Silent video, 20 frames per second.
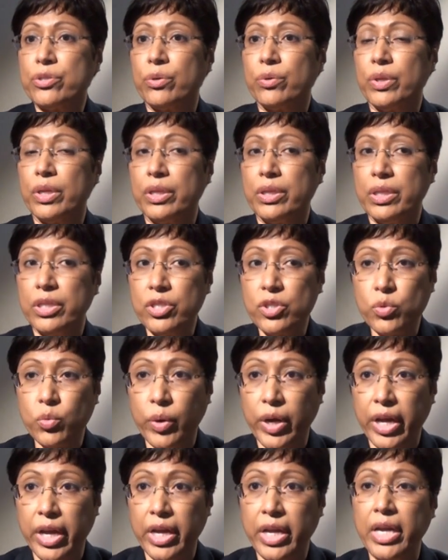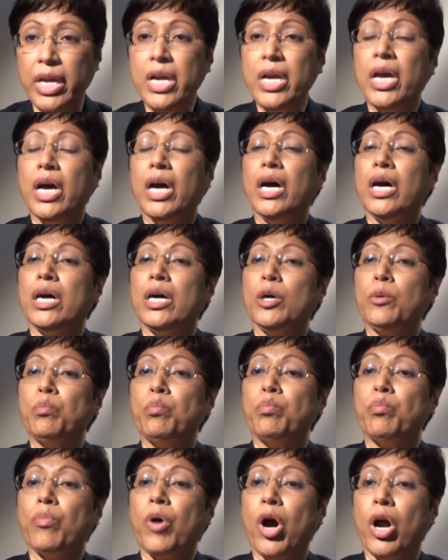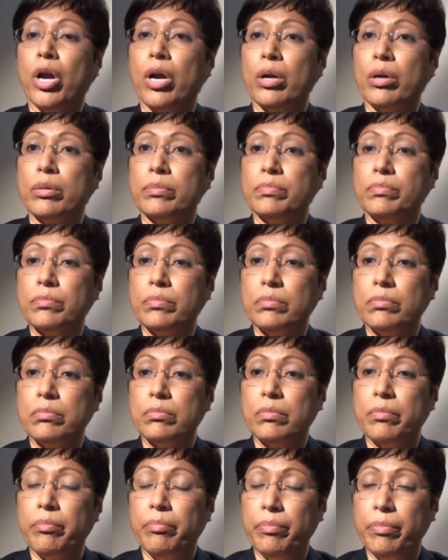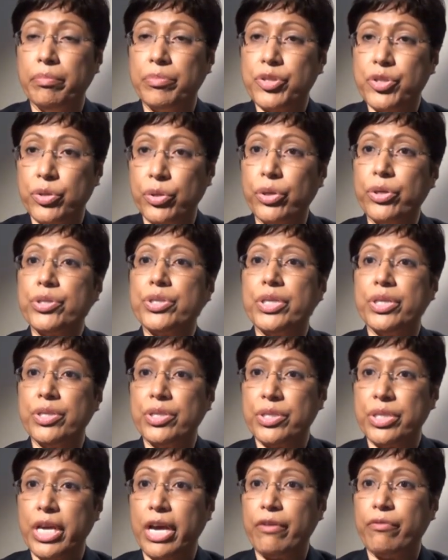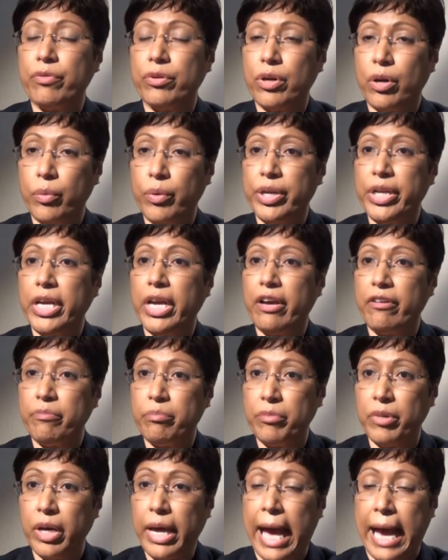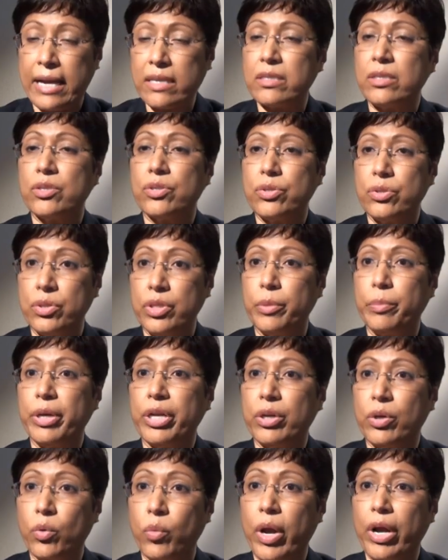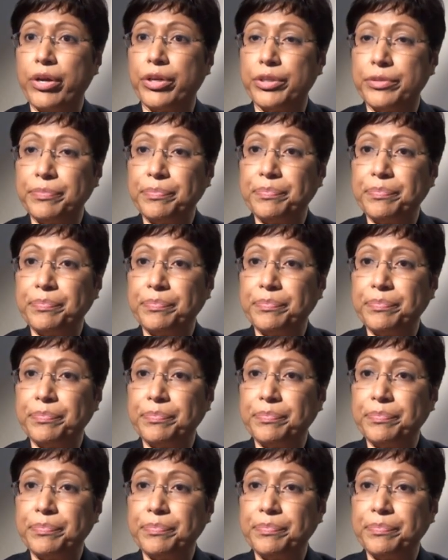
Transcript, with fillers: so that this way um, our nursing staff would already have access to their medical record.